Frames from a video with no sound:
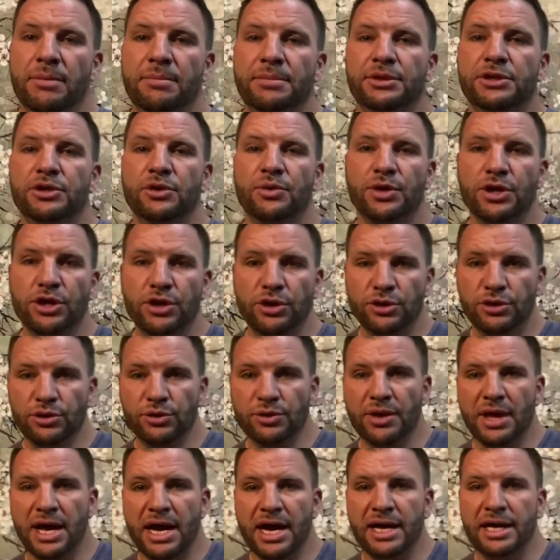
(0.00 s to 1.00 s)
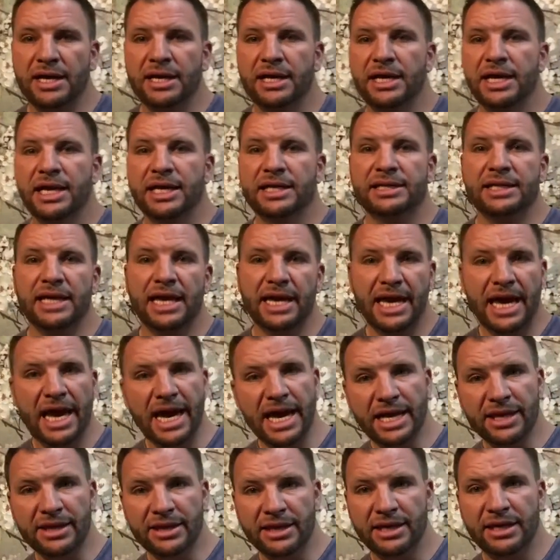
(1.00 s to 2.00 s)
So when you do that, it's like,
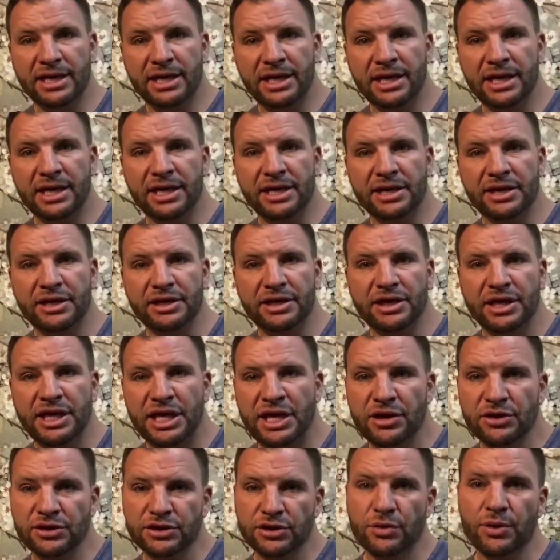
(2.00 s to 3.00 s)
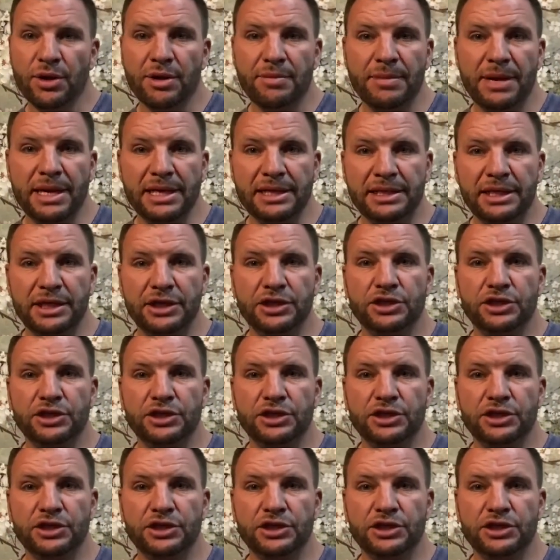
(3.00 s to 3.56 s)
hey, here's a quick message,